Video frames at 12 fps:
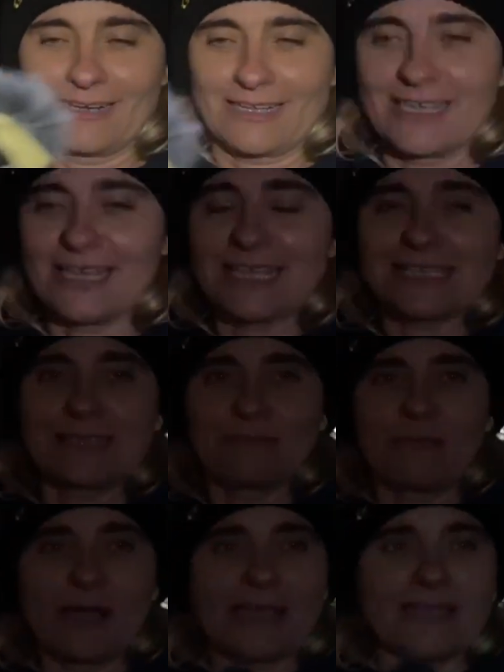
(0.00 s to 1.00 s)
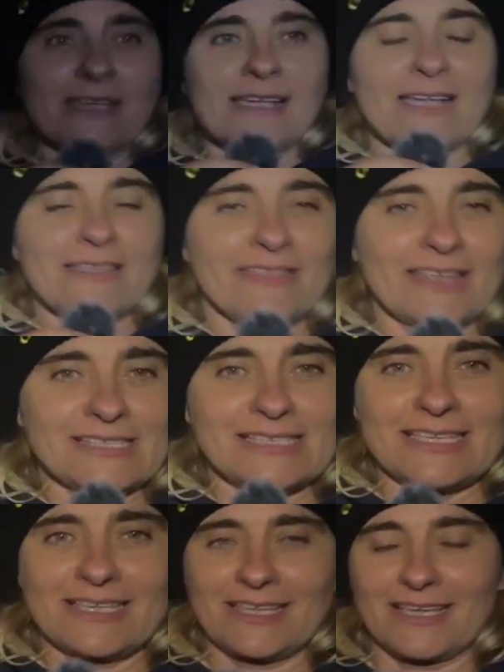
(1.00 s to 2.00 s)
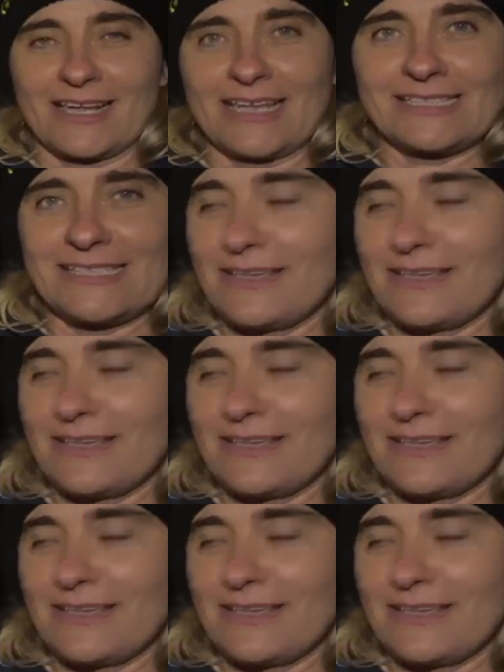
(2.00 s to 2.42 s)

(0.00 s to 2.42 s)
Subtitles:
He has the mic, he has the thing, he has